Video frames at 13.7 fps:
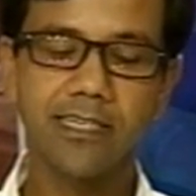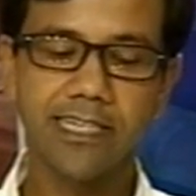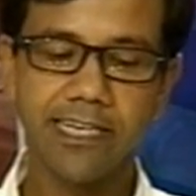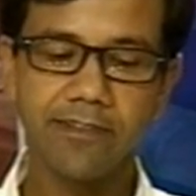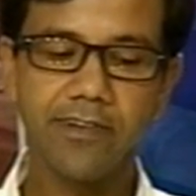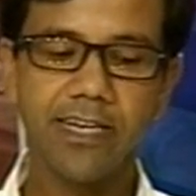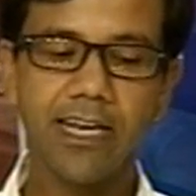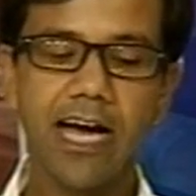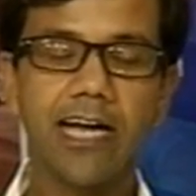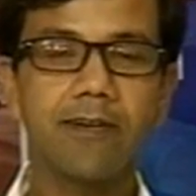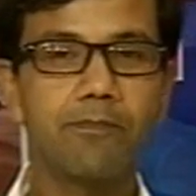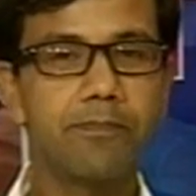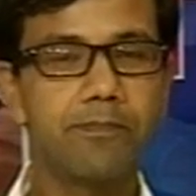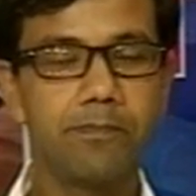given
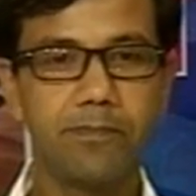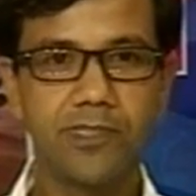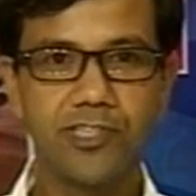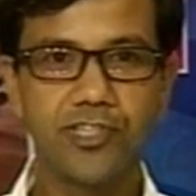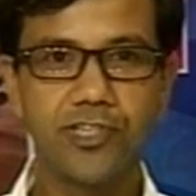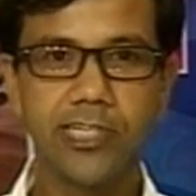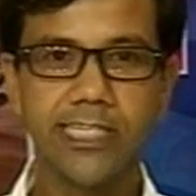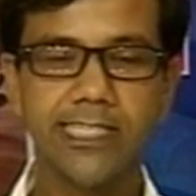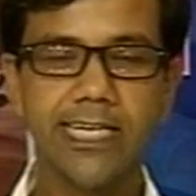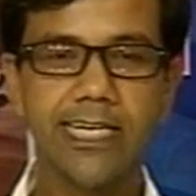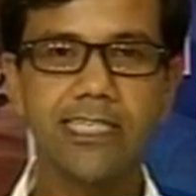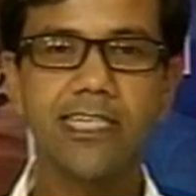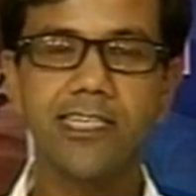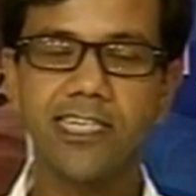a
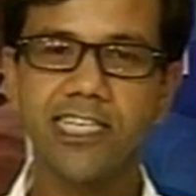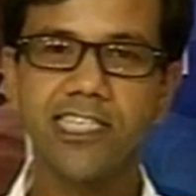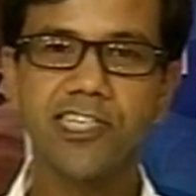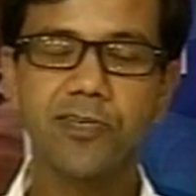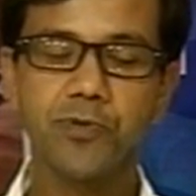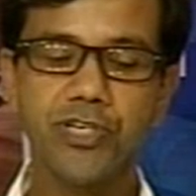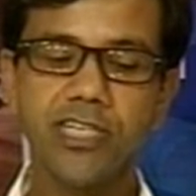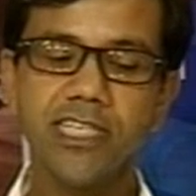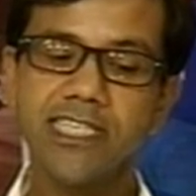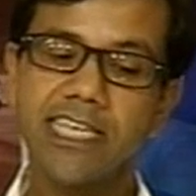detailed descriptions,